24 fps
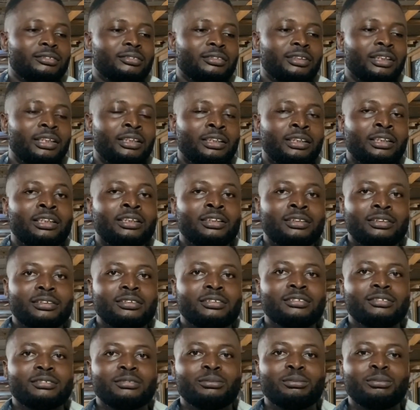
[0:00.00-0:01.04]
engaged,
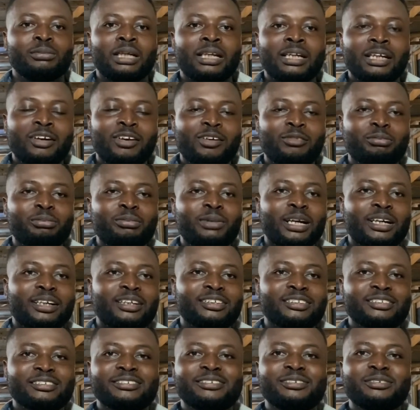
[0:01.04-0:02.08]
but now I'm back.
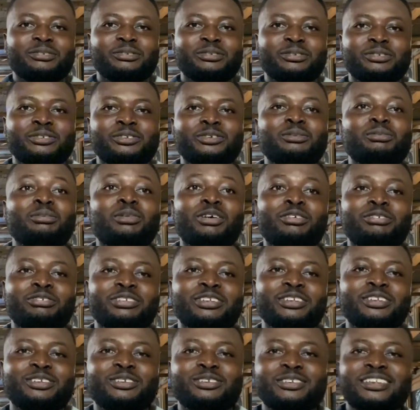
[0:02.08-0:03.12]
We'll do more
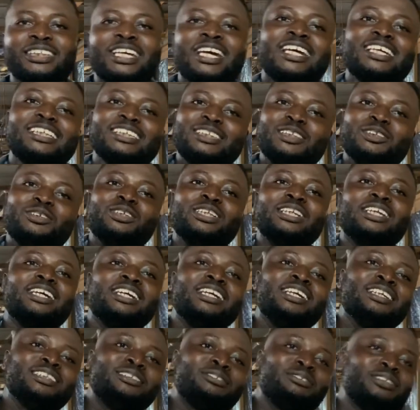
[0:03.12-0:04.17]
videos. See you in the
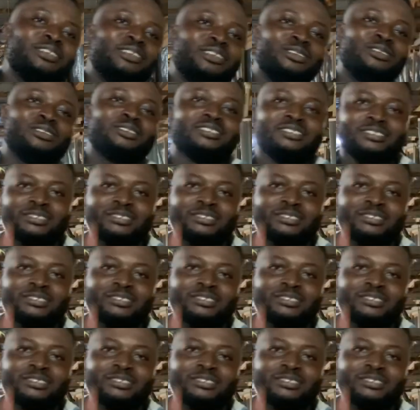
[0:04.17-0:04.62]
next video.